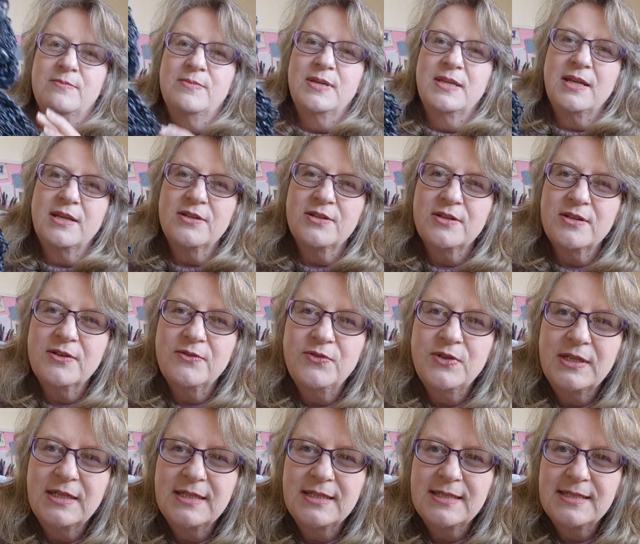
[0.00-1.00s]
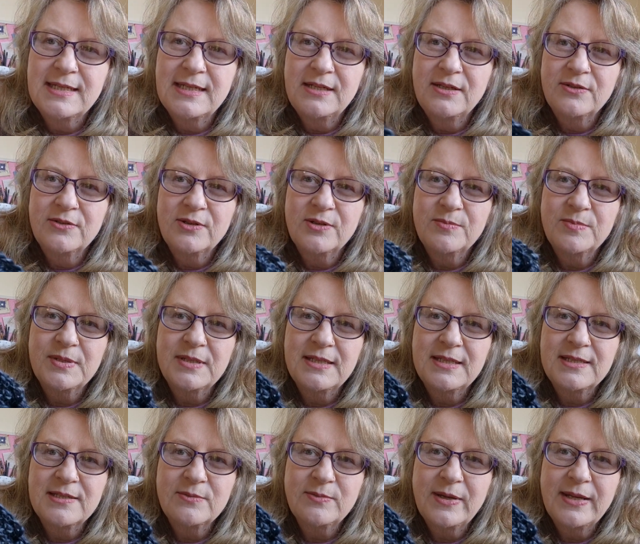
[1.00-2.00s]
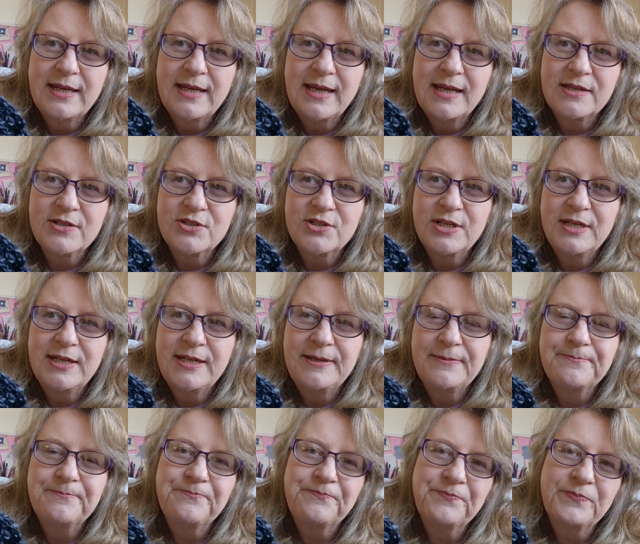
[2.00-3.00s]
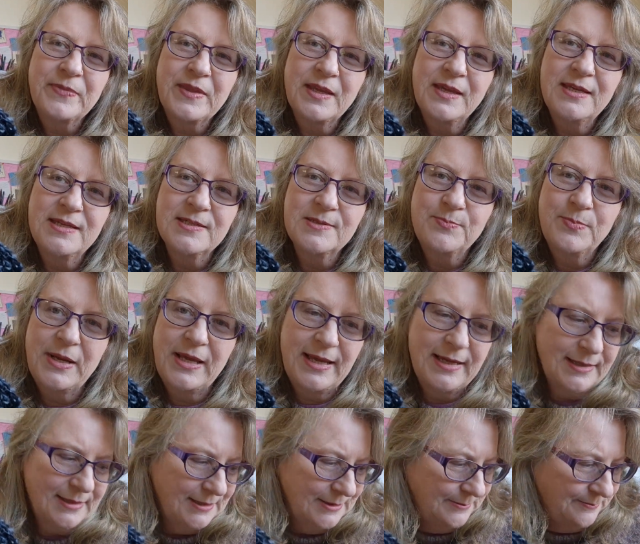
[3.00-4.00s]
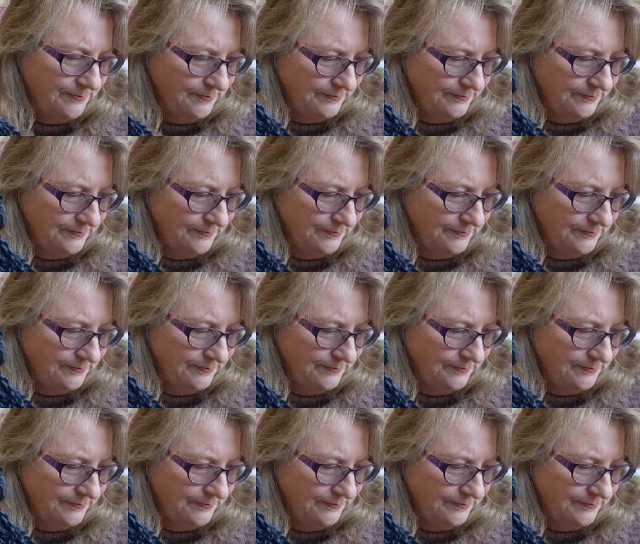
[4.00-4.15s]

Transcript: but I don't know if you can see or not, but this one actually is black.